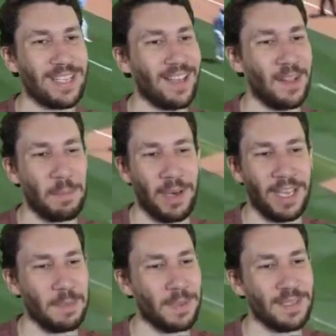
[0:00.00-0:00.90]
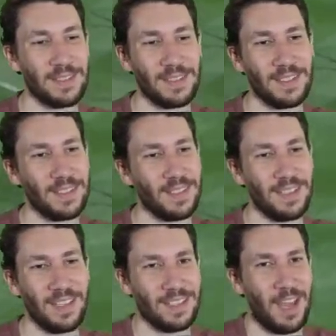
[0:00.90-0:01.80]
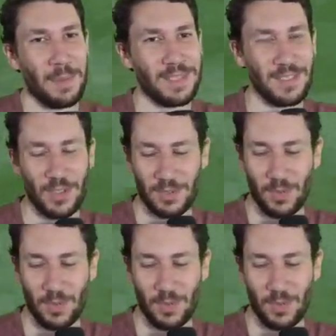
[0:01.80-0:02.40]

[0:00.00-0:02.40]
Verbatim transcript: down the pipe. And Domus is just